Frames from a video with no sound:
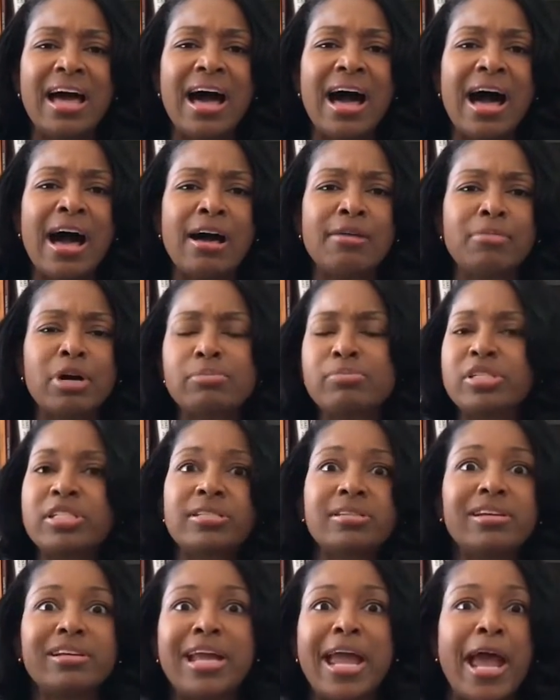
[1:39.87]
I'm
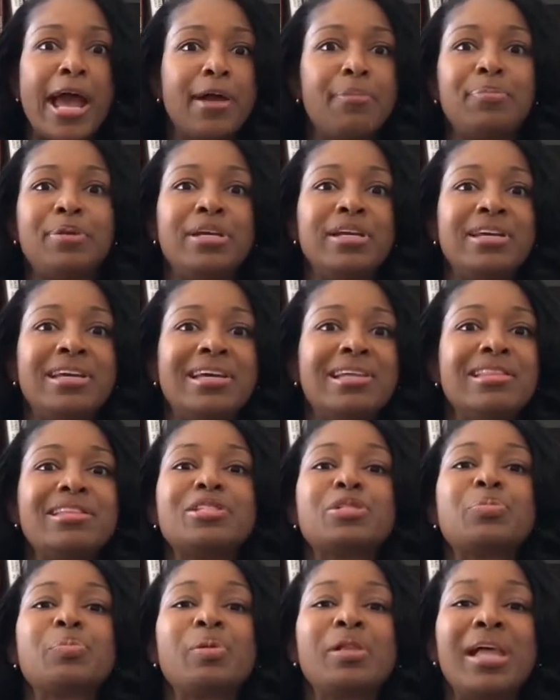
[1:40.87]
just unhappy in
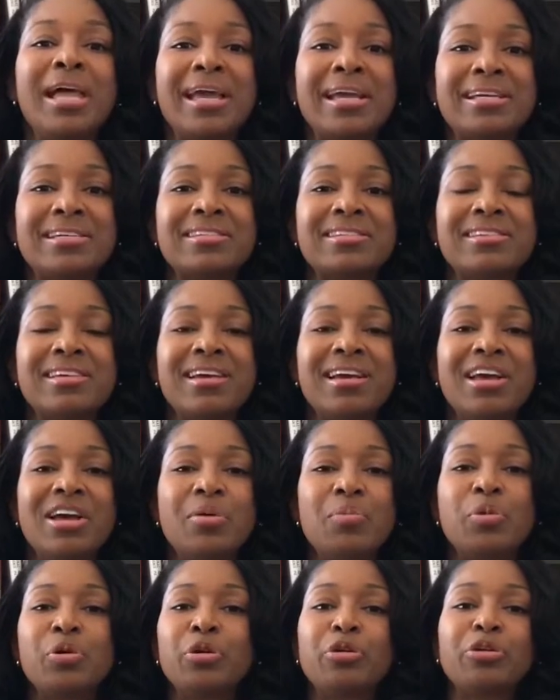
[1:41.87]
this place,
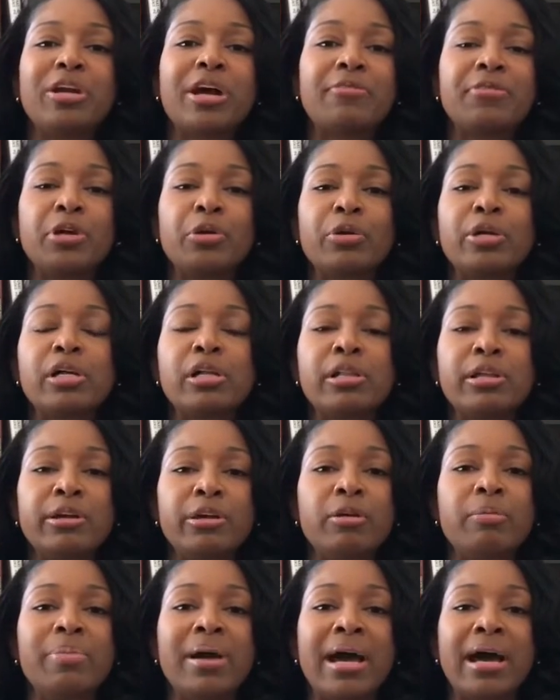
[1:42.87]
but you're not very
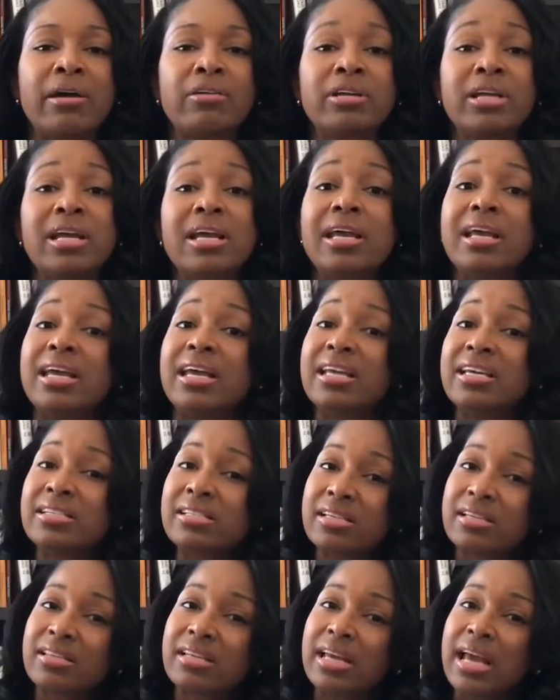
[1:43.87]
clear about,
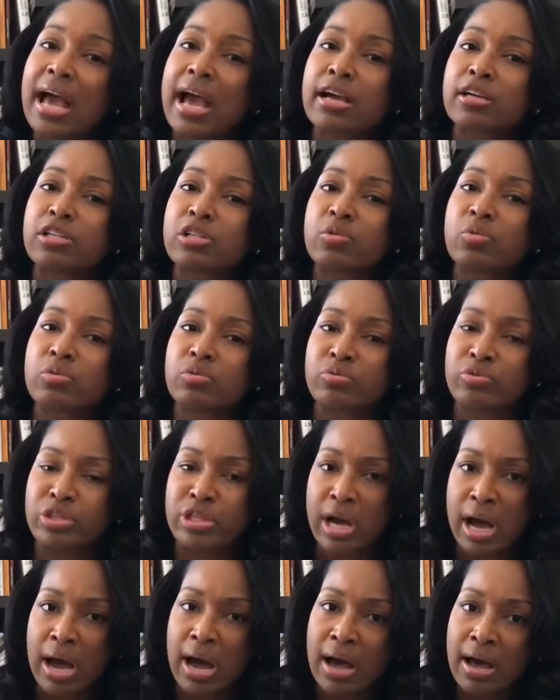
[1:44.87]
is it the actual
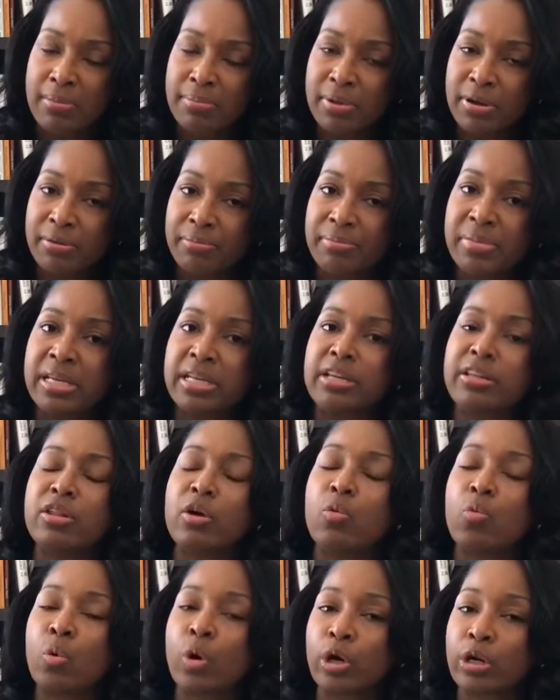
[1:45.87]
job, meaning
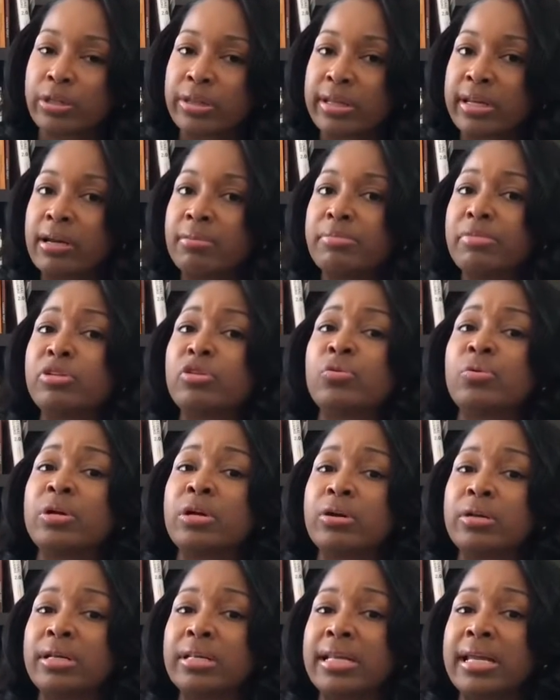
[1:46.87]
the work that I'm
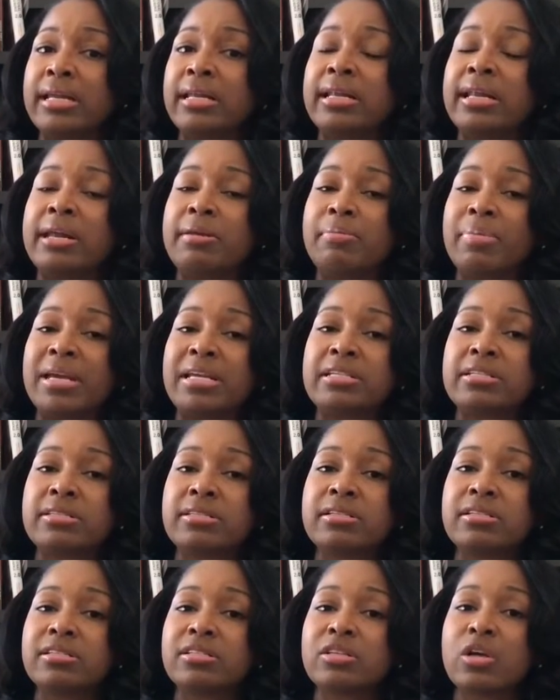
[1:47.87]
doing on a day-to-day
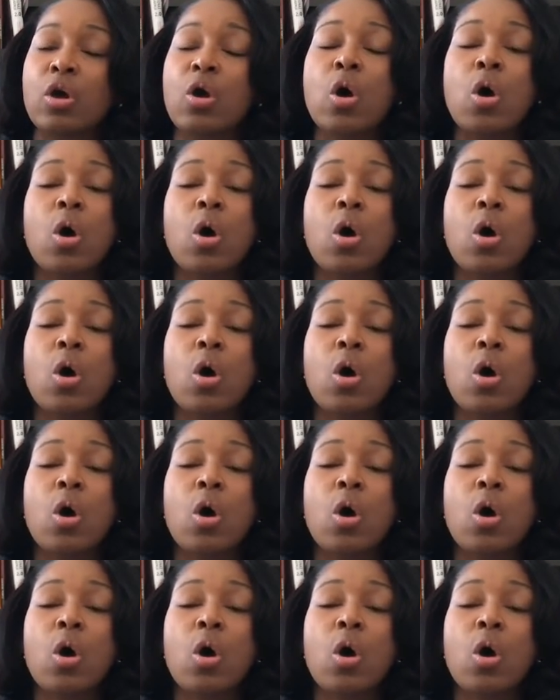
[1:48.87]
basis,